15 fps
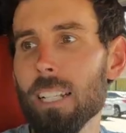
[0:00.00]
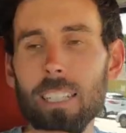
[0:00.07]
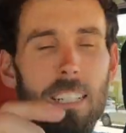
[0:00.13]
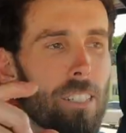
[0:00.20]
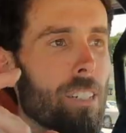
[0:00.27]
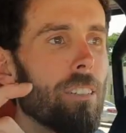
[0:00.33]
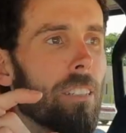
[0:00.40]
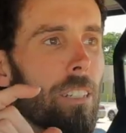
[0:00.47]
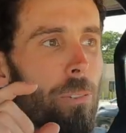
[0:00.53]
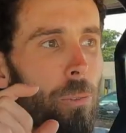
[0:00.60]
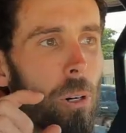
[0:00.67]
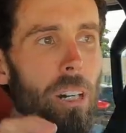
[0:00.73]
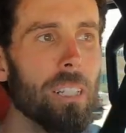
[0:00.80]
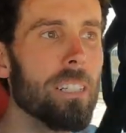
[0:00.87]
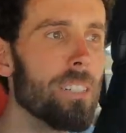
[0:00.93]
And that's only
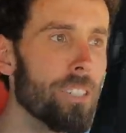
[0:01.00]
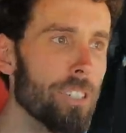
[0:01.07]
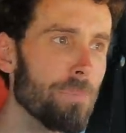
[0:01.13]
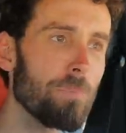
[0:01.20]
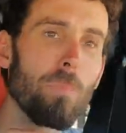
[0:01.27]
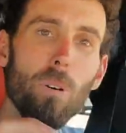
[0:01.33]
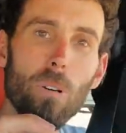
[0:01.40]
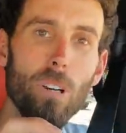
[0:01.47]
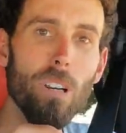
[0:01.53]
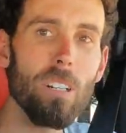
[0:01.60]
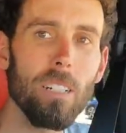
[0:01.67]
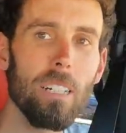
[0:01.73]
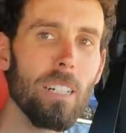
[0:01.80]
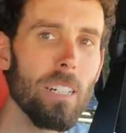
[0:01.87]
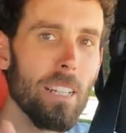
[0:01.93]
one inch more
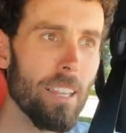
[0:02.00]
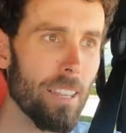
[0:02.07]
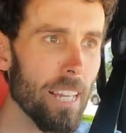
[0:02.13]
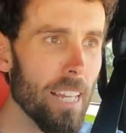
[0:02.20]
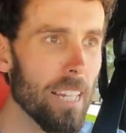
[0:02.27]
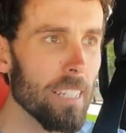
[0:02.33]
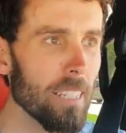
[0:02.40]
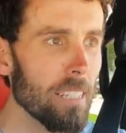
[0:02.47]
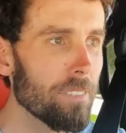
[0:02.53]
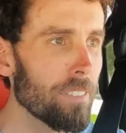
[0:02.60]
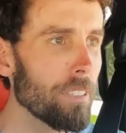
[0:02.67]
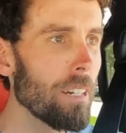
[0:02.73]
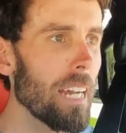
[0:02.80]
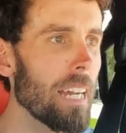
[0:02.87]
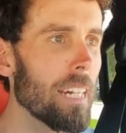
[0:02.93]
than if you